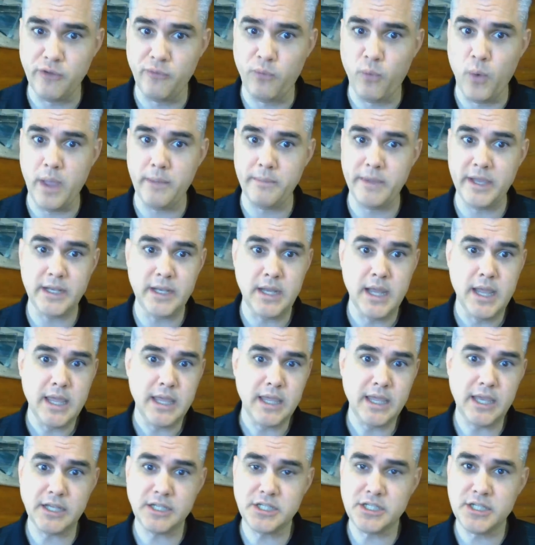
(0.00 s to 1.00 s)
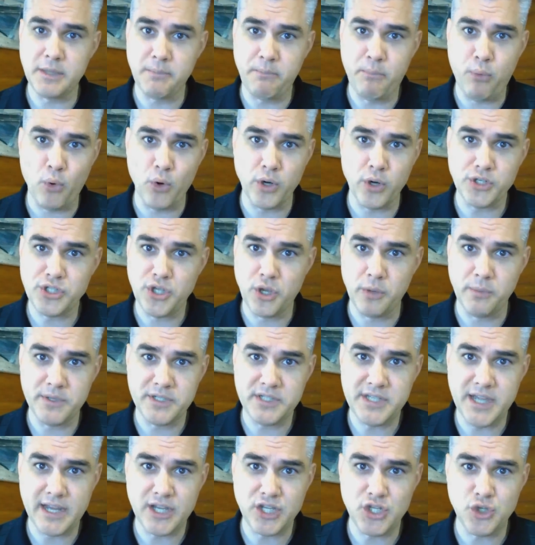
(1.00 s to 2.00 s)
of women. It supports
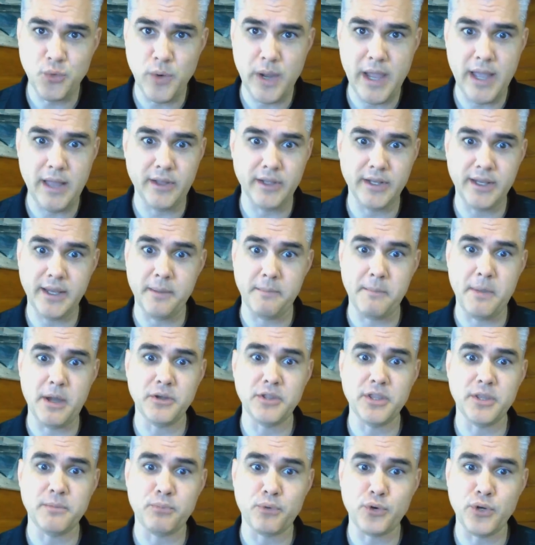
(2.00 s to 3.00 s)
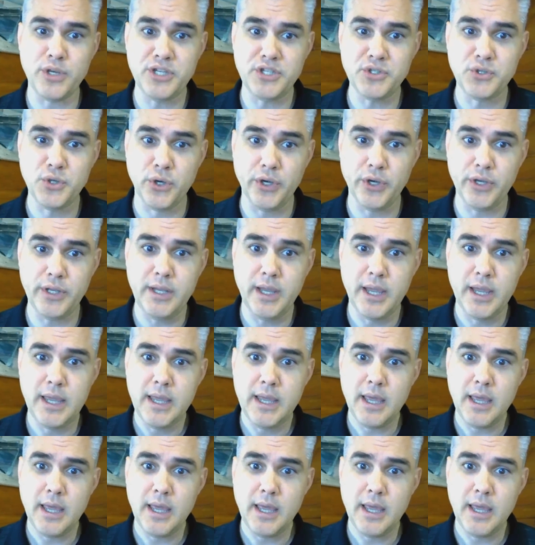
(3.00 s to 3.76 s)
homosexuality among the priesthood.